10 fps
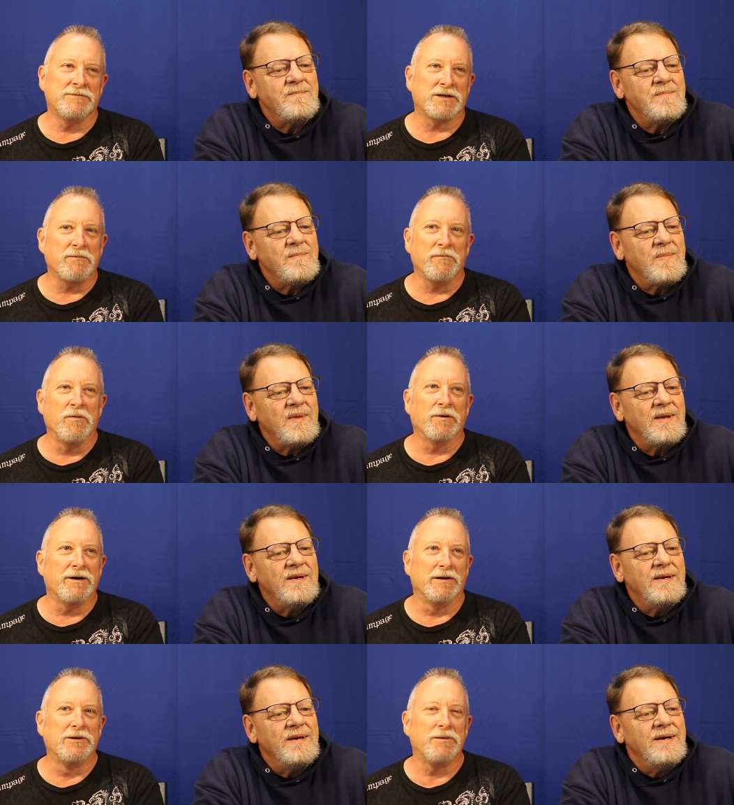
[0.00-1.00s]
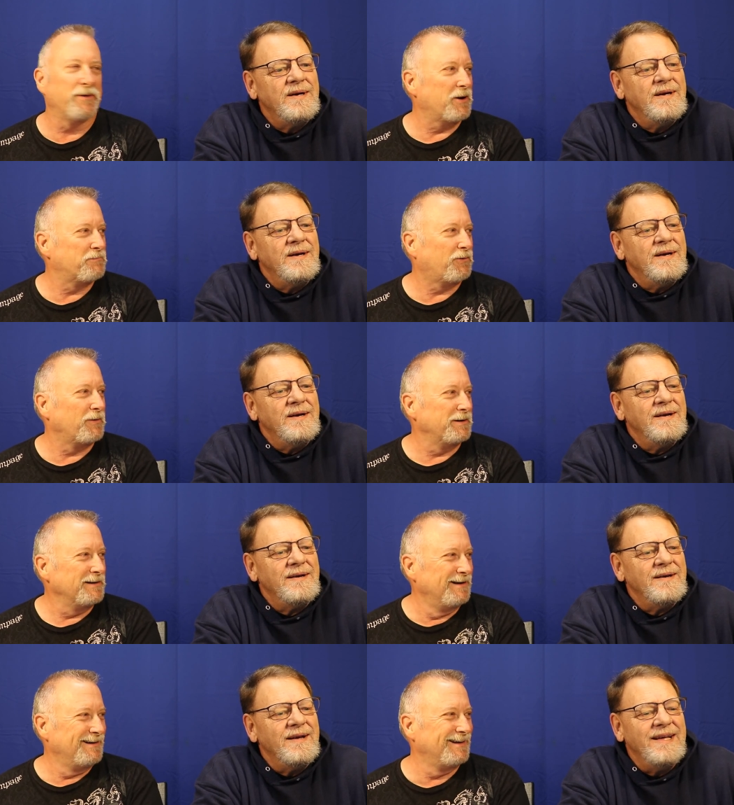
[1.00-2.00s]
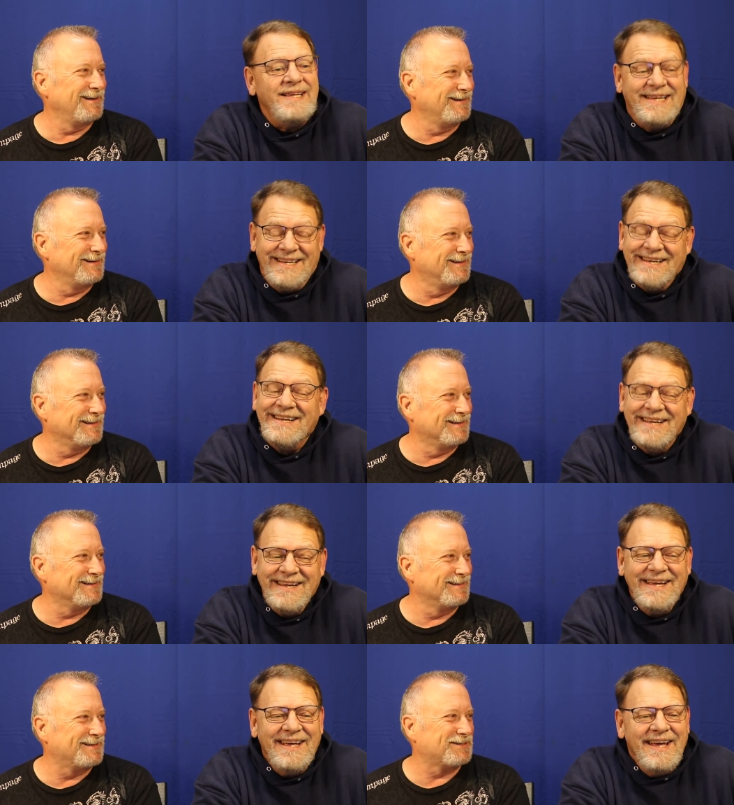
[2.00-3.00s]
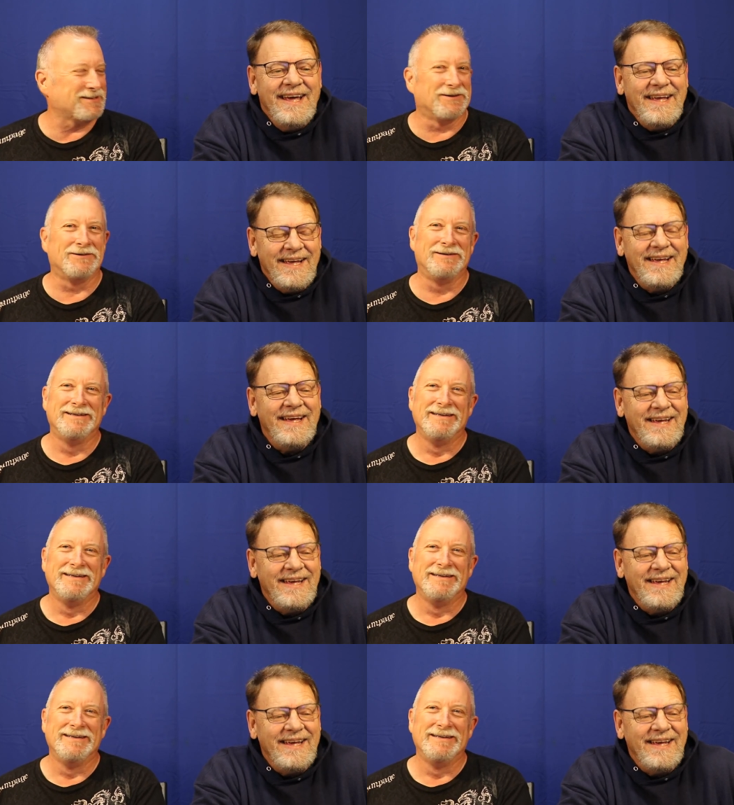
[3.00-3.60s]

Speaker 1: Some of them are a little bit on point. So